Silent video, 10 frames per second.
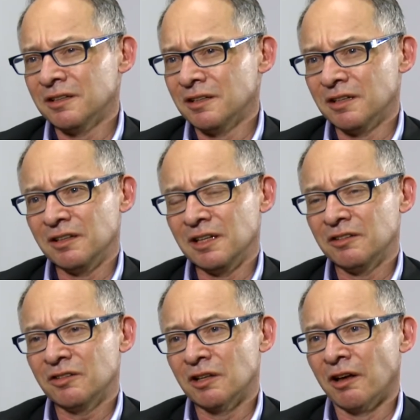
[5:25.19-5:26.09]
and
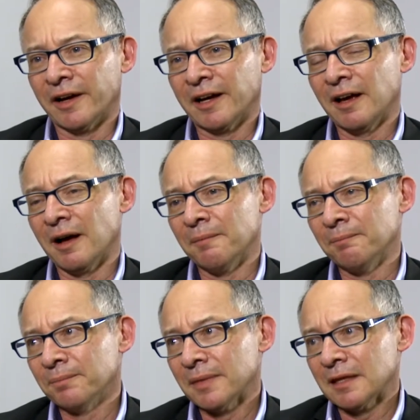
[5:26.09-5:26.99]
it's like
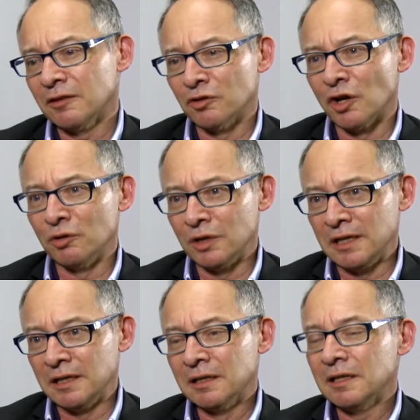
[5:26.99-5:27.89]
not
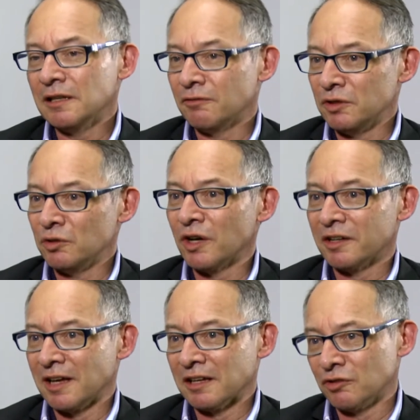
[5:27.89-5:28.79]
only if we do go
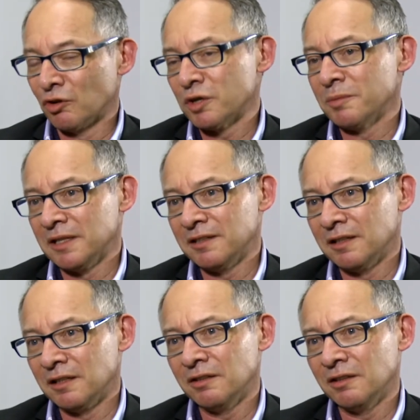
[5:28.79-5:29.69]
down documenting
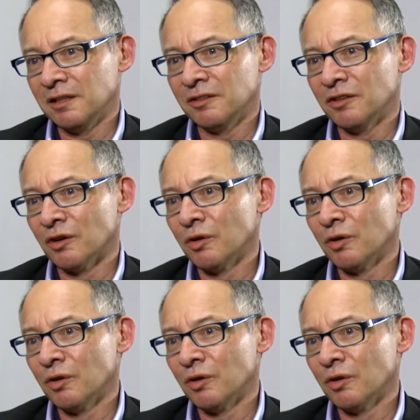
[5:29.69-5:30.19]
these things,